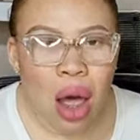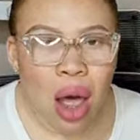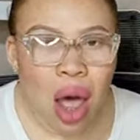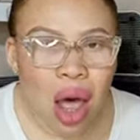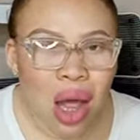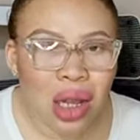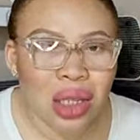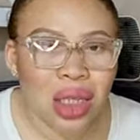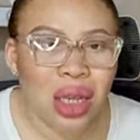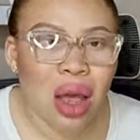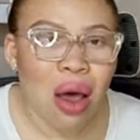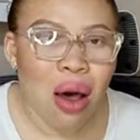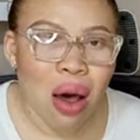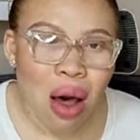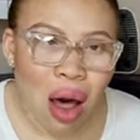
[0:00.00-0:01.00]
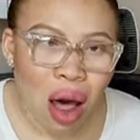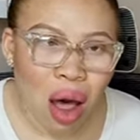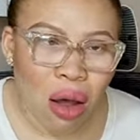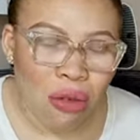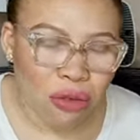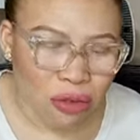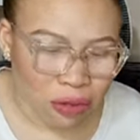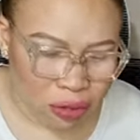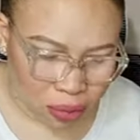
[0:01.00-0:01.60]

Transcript: cut off.